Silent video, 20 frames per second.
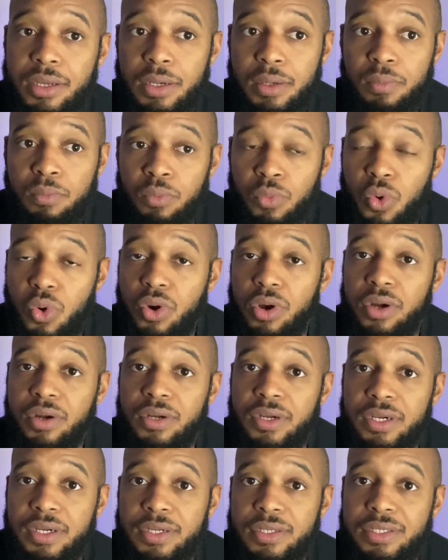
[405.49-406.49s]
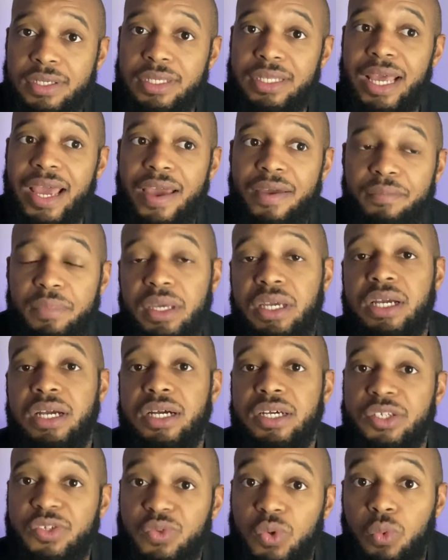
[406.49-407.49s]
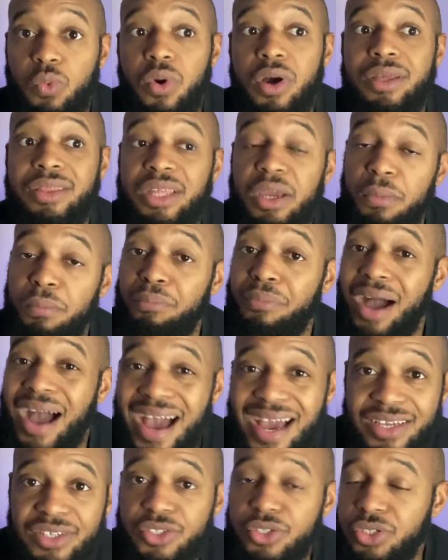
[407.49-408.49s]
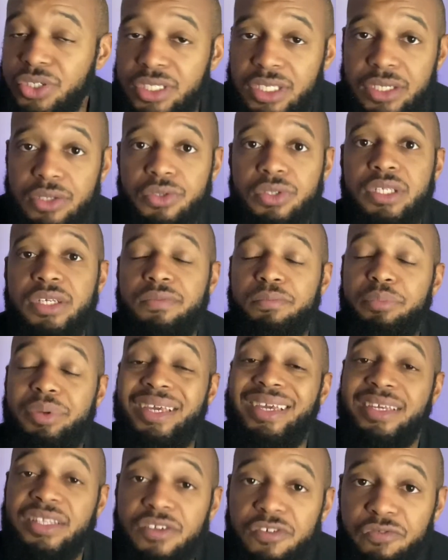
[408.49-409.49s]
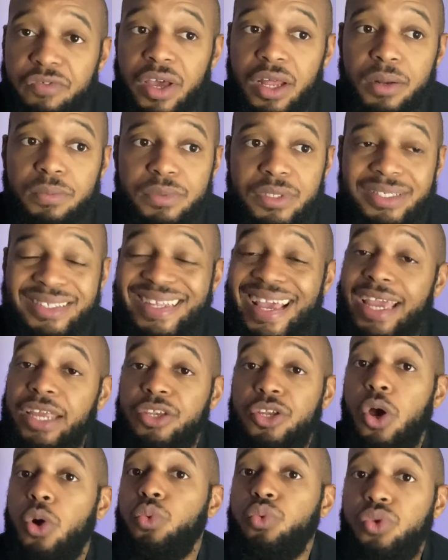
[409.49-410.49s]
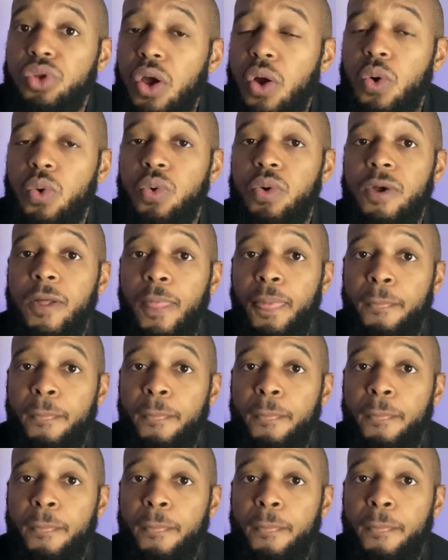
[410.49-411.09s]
more to that because for one, their minds are still being developed and they don't know